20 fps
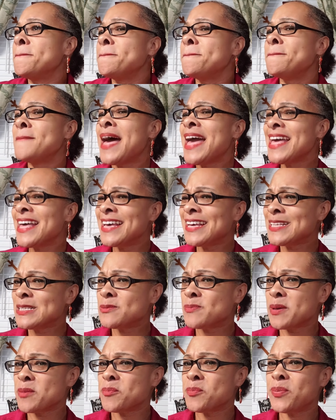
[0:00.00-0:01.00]
My
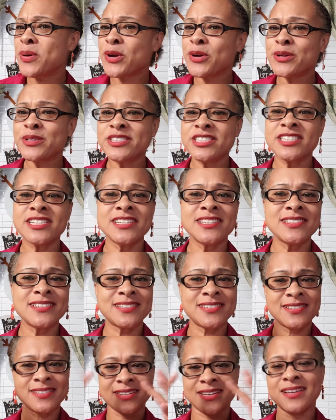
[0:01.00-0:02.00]
husband
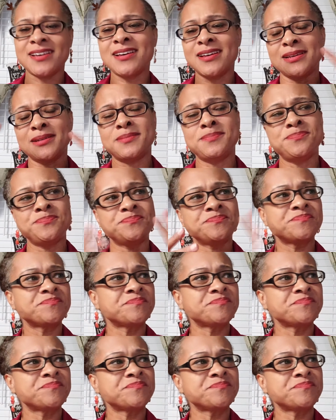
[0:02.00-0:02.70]
purchased I